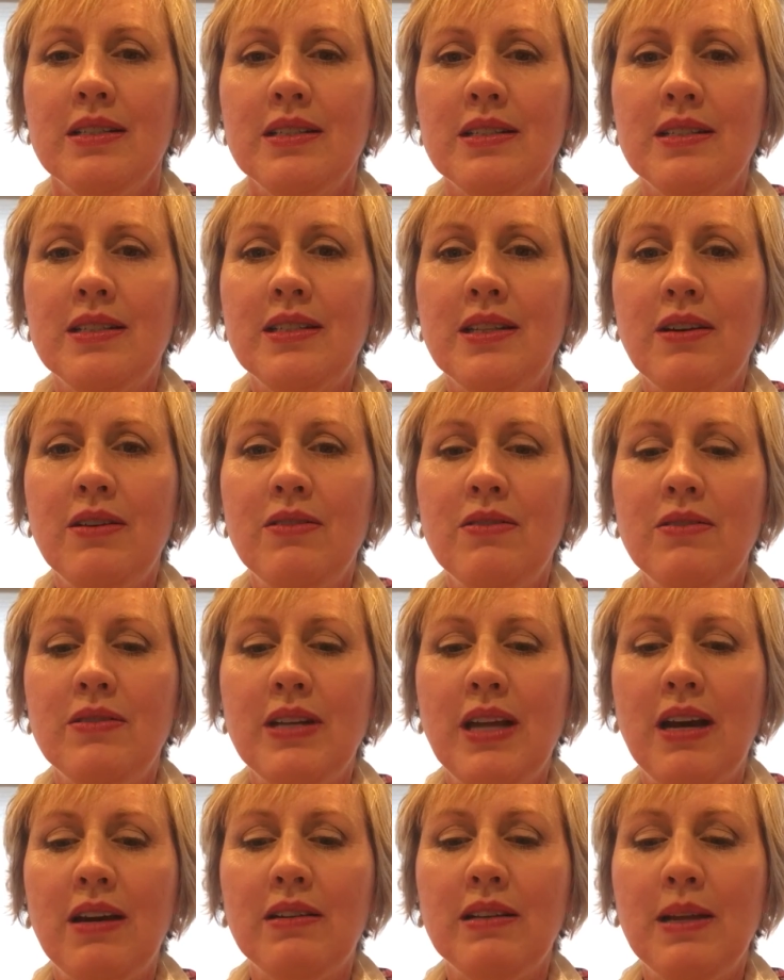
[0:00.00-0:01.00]
So
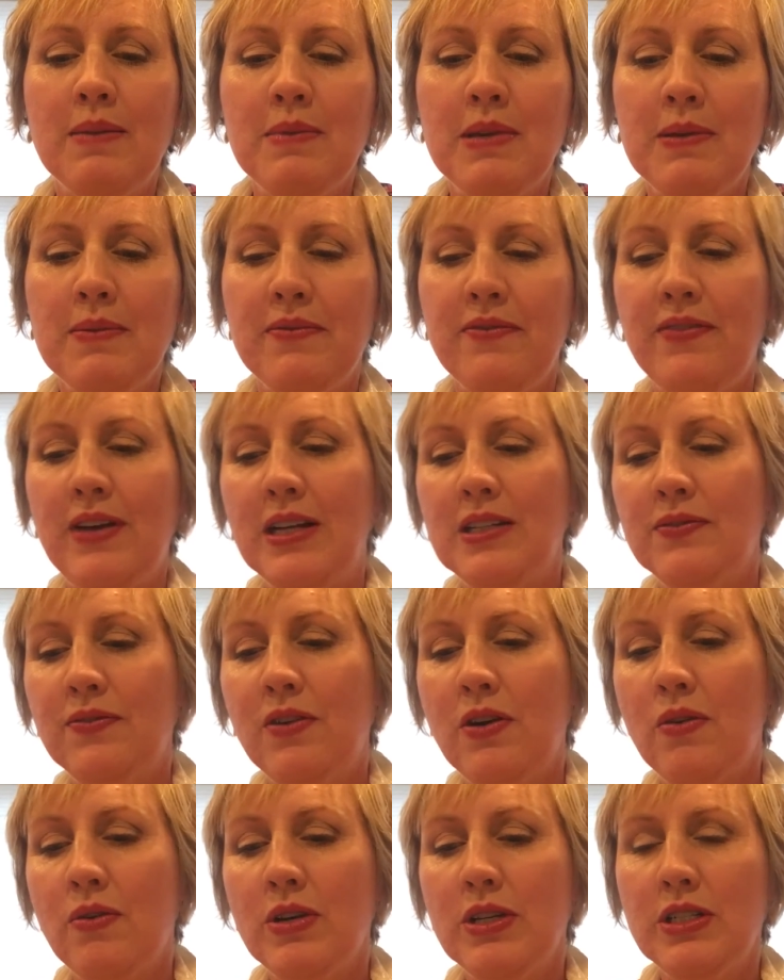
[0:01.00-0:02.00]
now let me fast
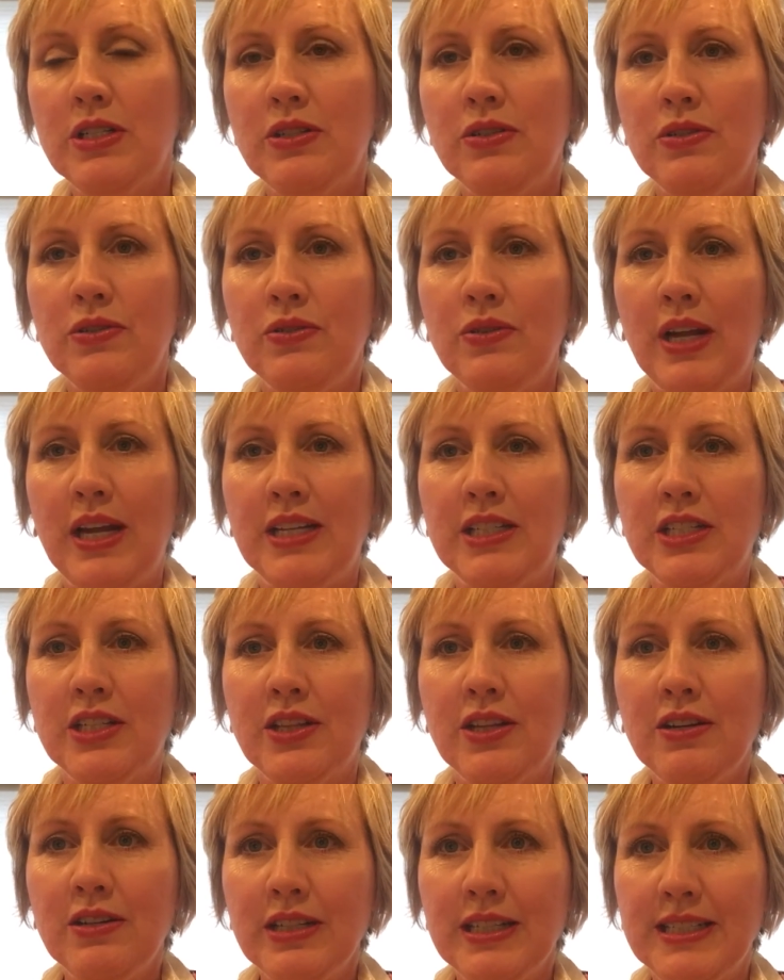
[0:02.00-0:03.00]
forward to age
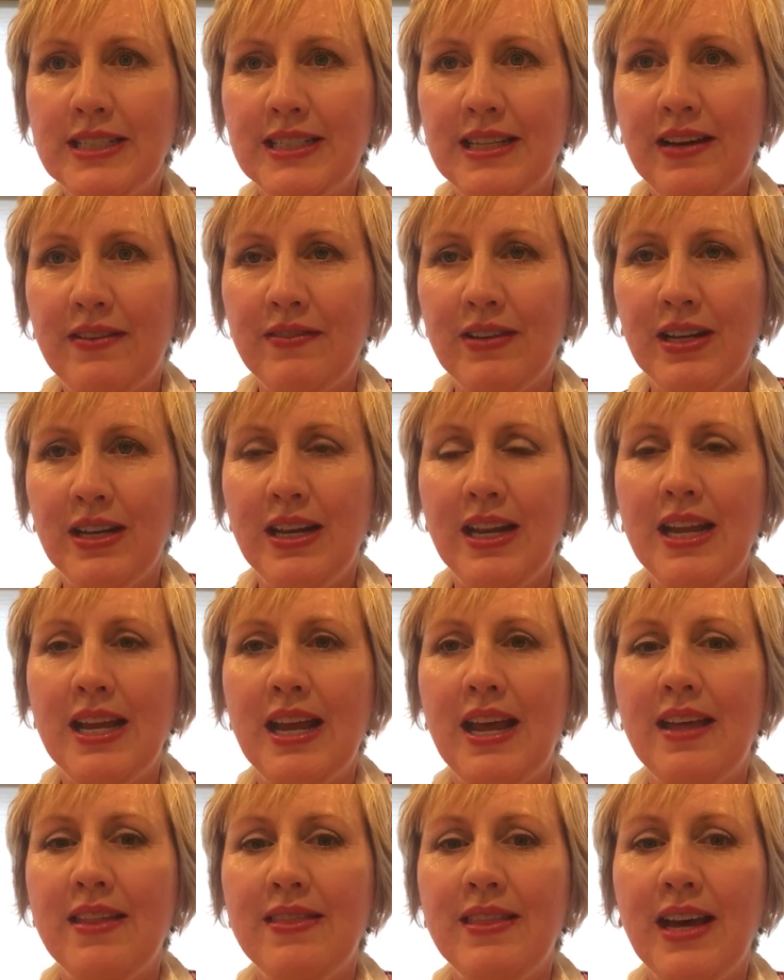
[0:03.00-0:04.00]
37,
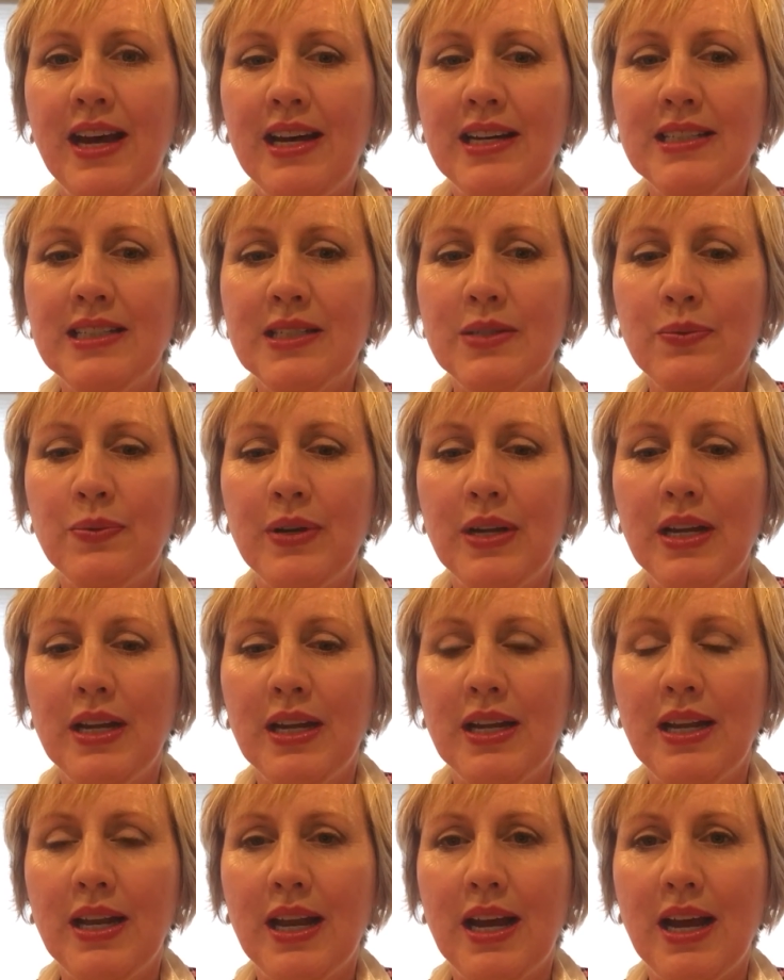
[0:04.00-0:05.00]
and that's
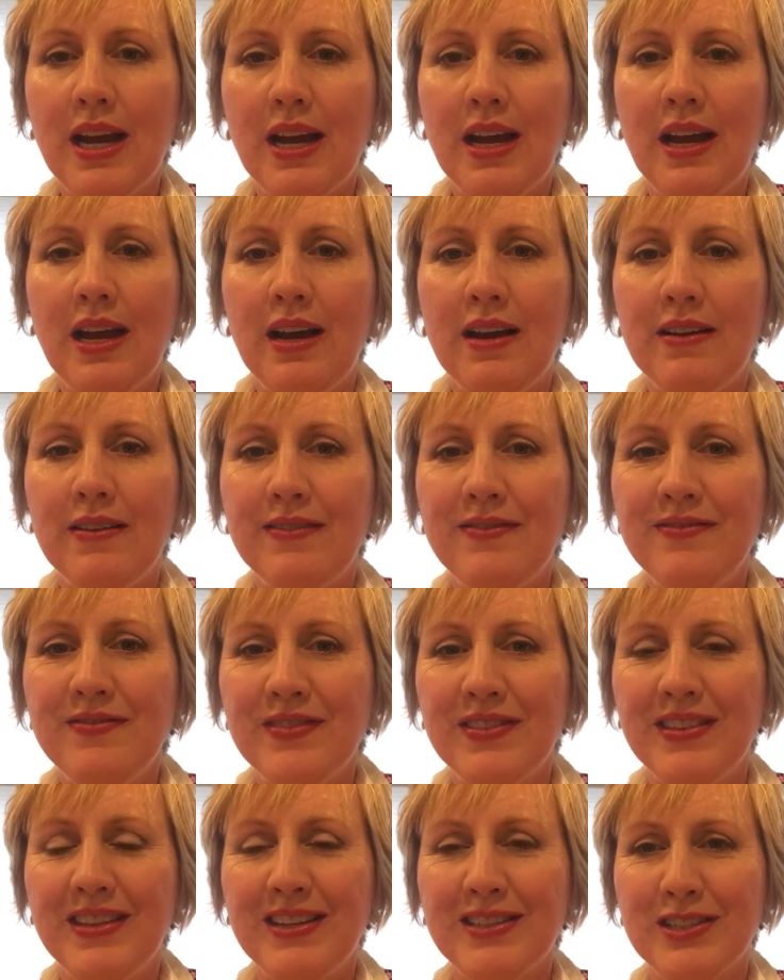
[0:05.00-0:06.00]
when
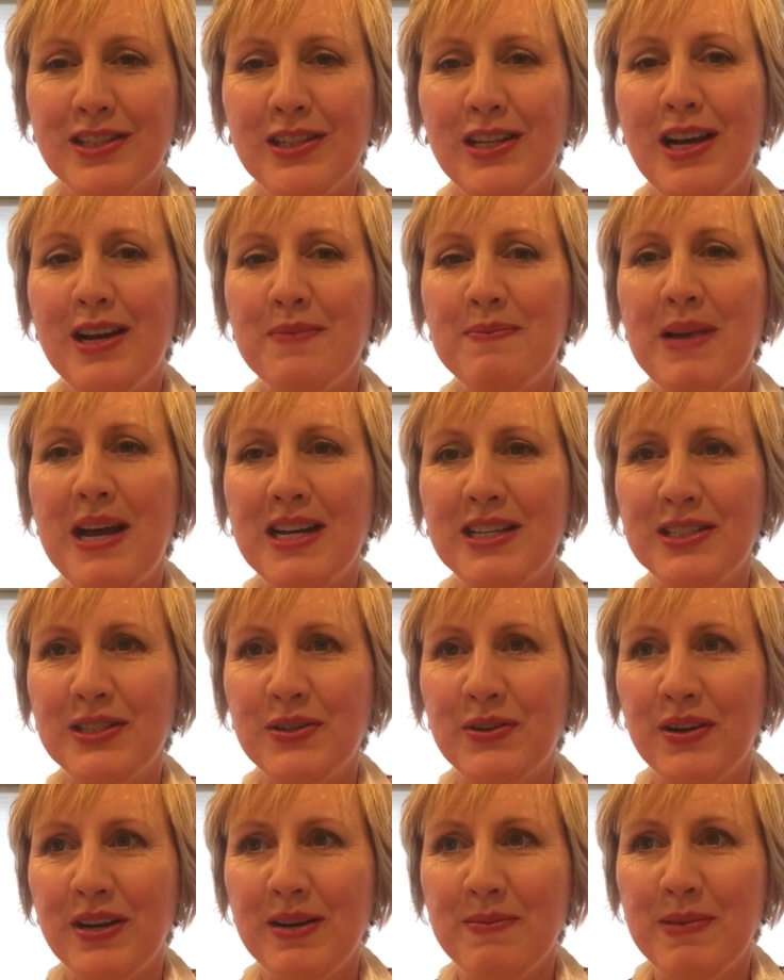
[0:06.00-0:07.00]
there's a long
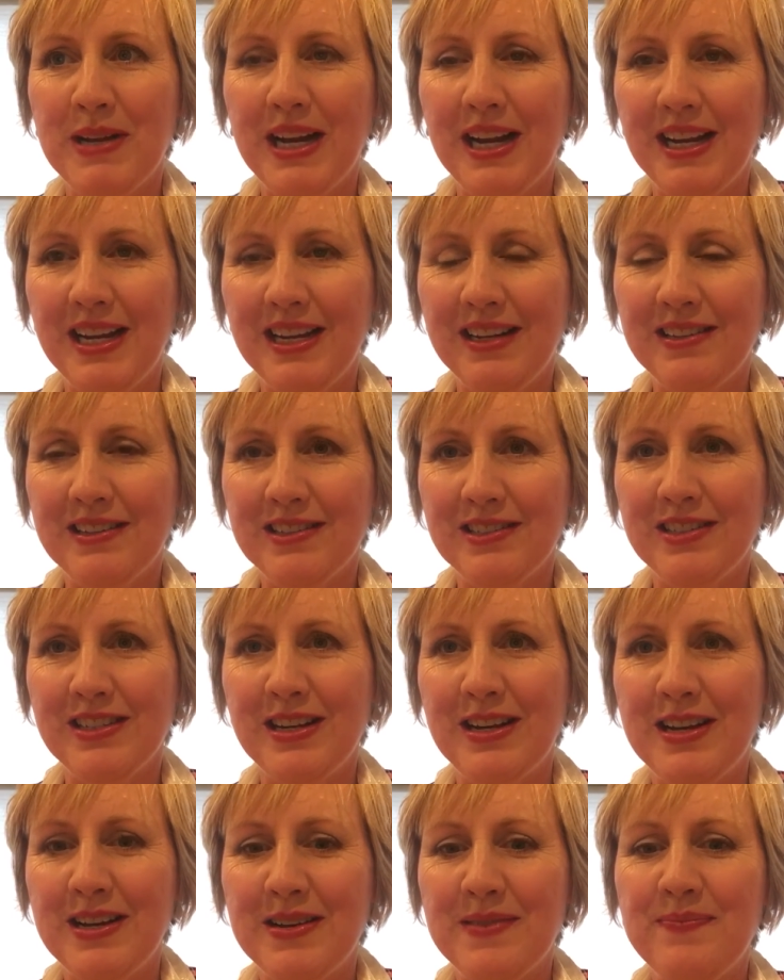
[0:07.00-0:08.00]
backstory, but I entered
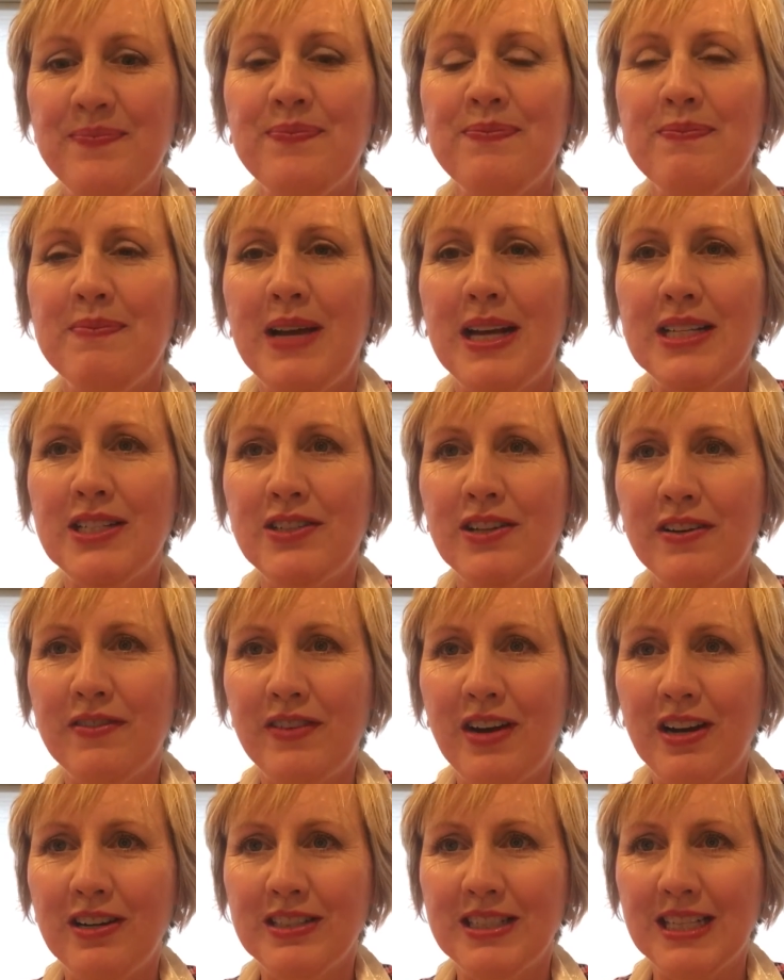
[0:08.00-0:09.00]
a Master of
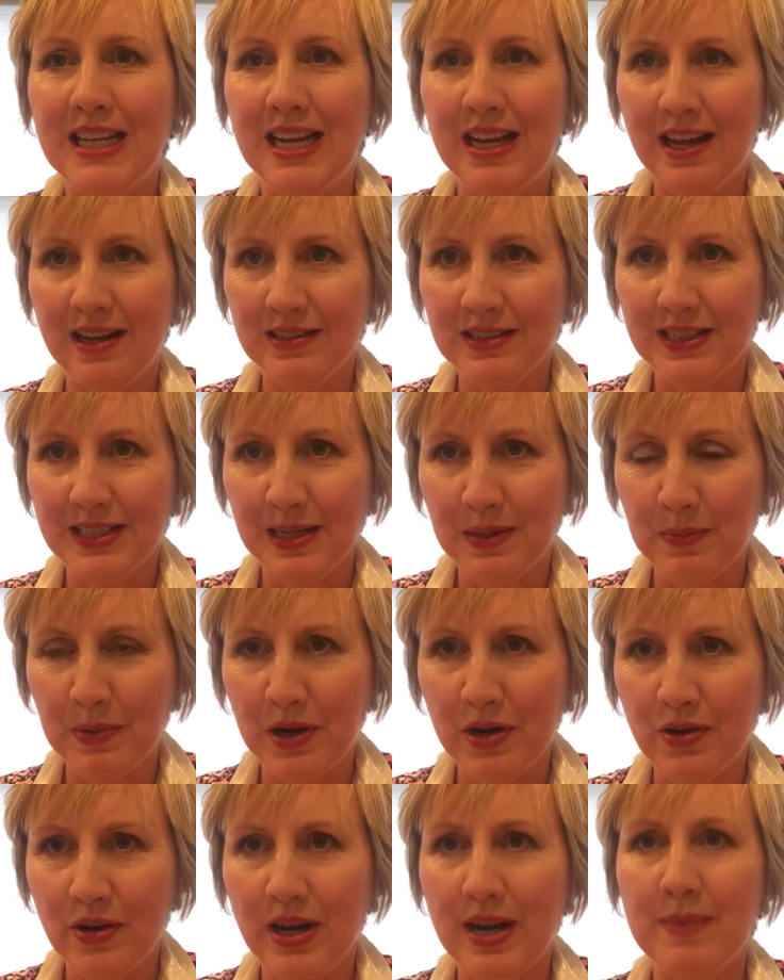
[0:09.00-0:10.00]
Arts in Counseling
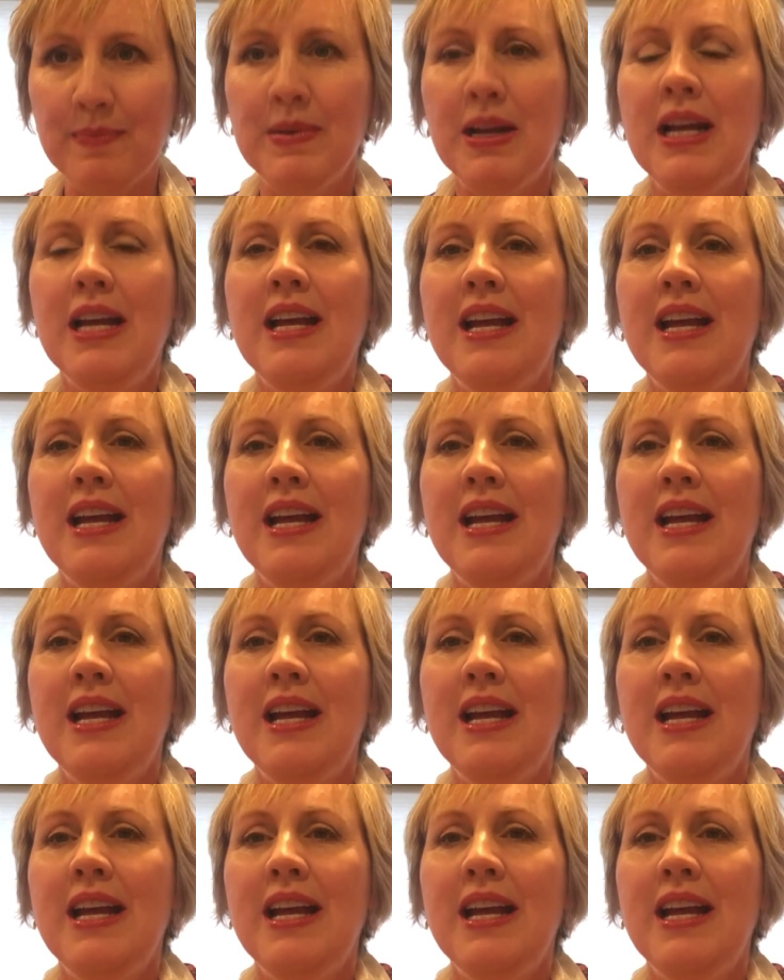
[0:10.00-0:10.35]
program.